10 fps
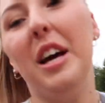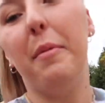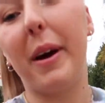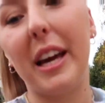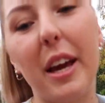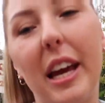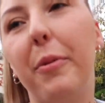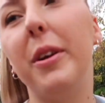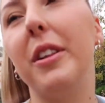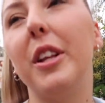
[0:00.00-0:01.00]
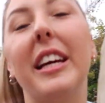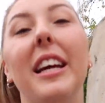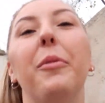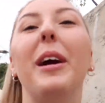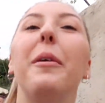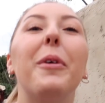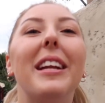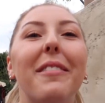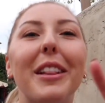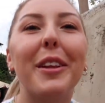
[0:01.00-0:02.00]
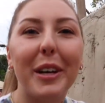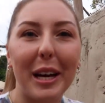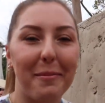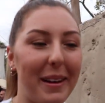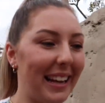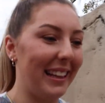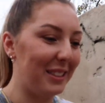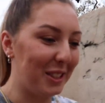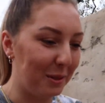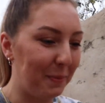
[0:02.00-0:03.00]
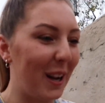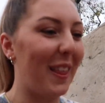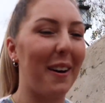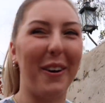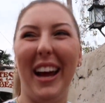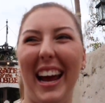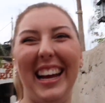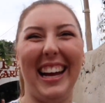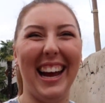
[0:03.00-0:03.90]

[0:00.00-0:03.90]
but he wouldn't even look at me, let's just put it that way.